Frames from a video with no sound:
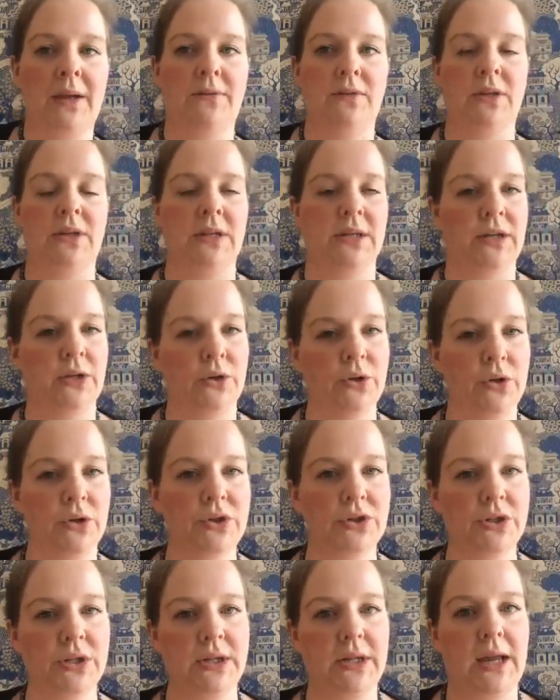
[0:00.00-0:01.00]
If you need a
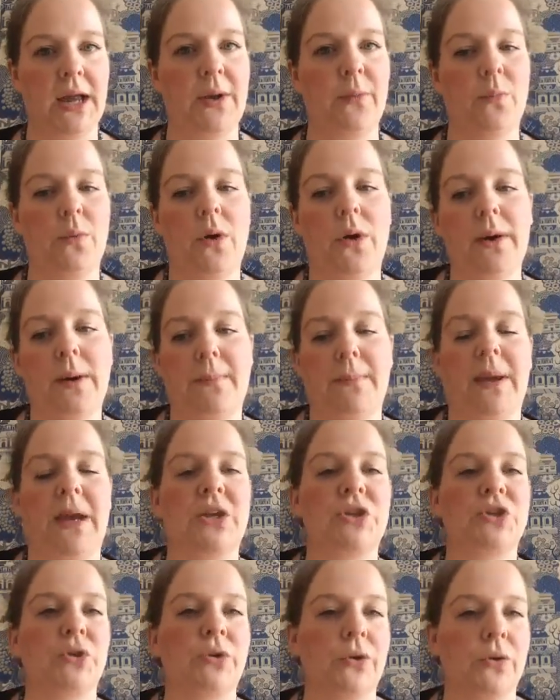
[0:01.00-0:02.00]
cushion, get one. Make
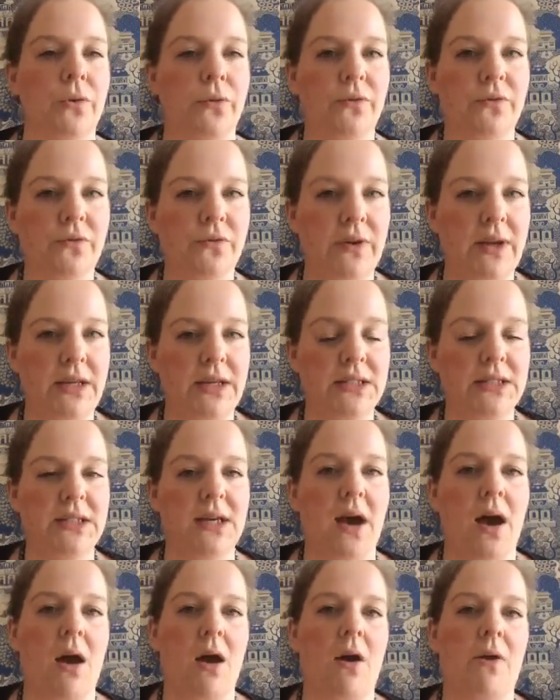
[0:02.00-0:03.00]
sure your feet
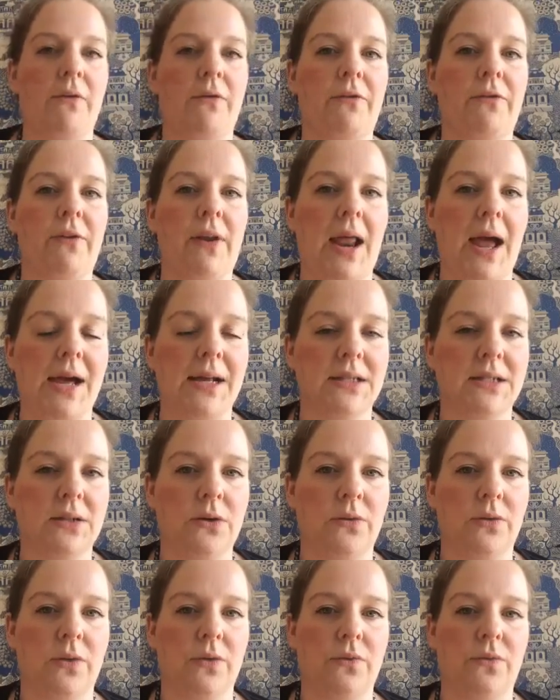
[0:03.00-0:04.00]
are flat
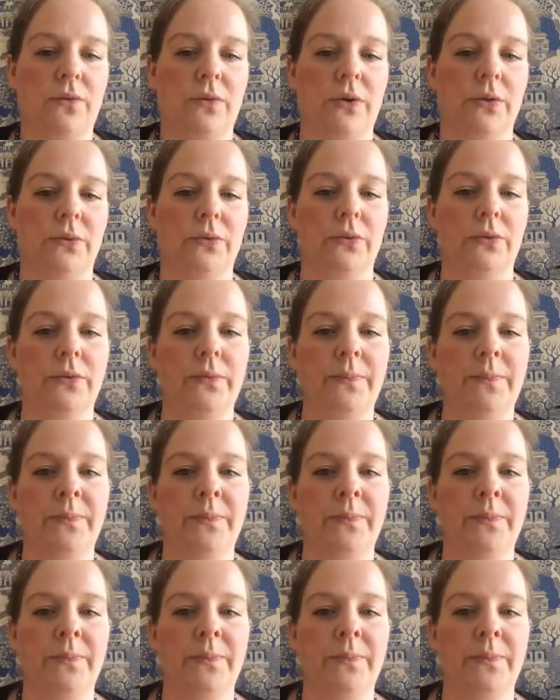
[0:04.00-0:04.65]
on the floor.